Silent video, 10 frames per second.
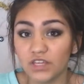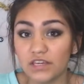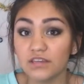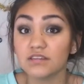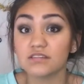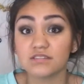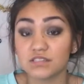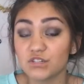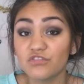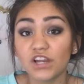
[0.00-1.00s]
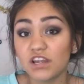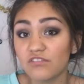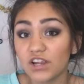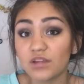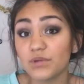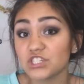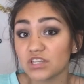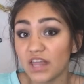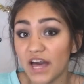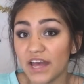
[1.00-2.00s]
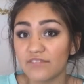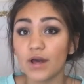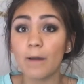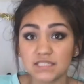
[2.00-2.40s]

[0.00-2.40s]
He is still very, very much alive.